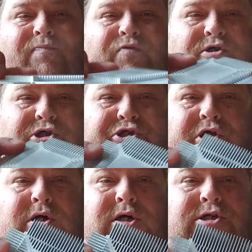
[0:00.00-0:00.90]
This is the
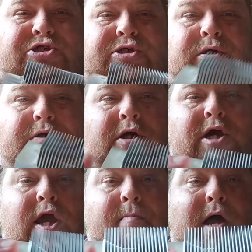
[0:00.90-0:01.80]
heat sink that
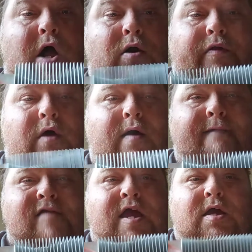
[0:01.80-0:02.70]
came out of that.
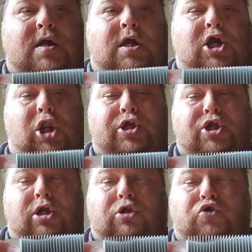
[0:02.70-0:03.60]
Clean
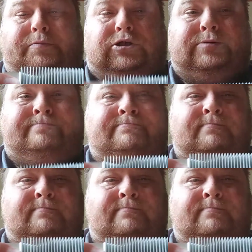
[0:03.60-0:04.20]
aluminum.